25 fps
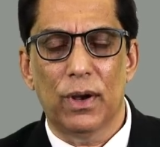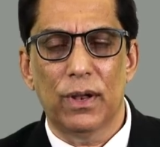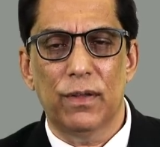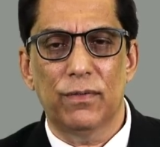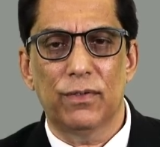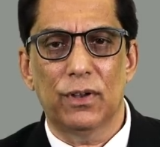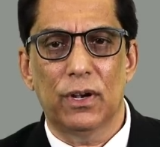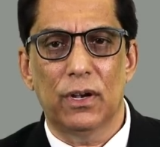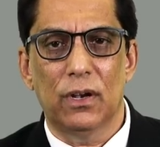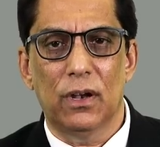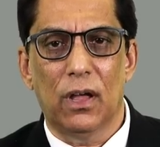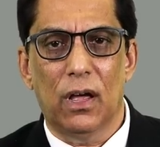of
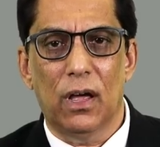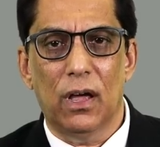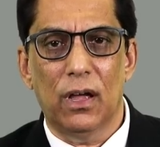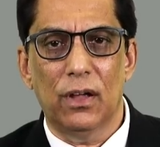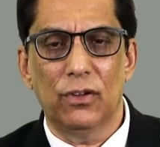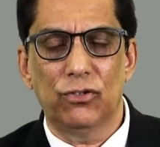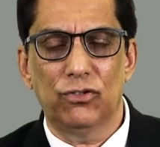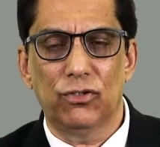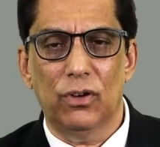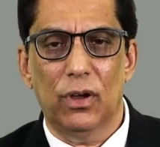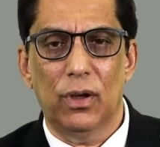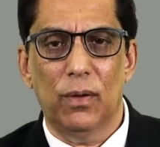the
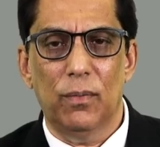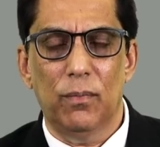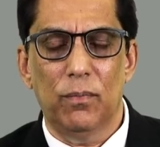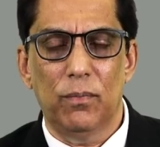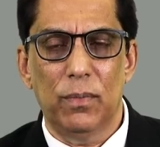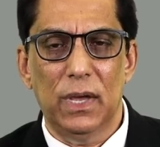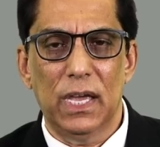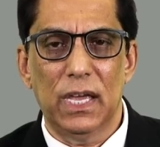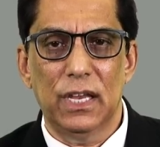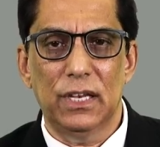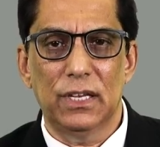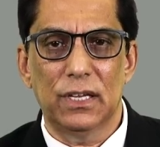large
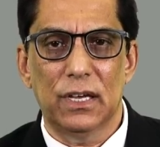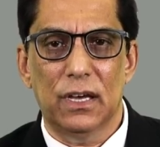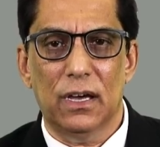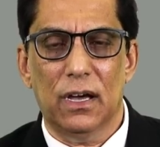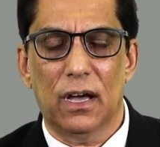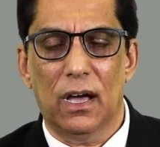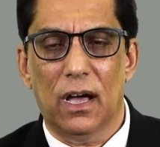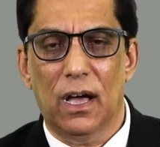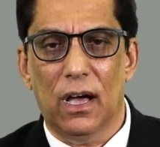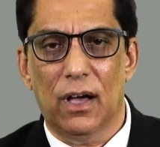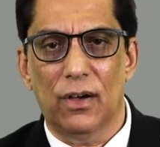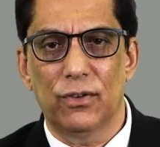media
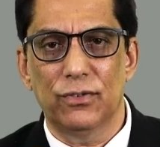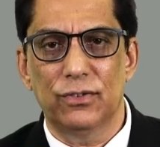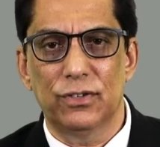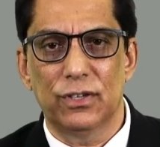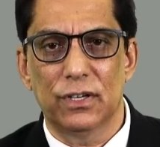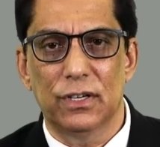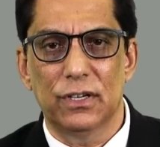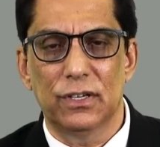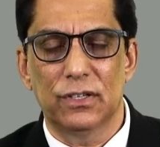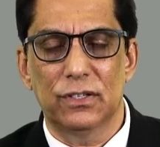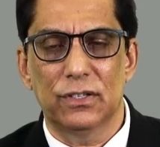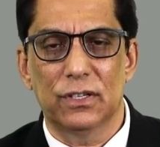
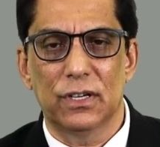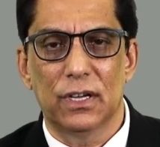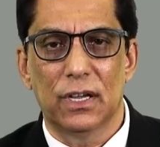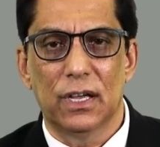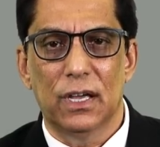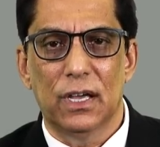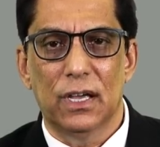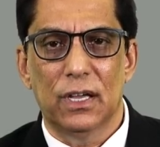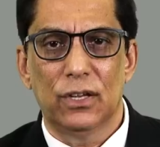houses,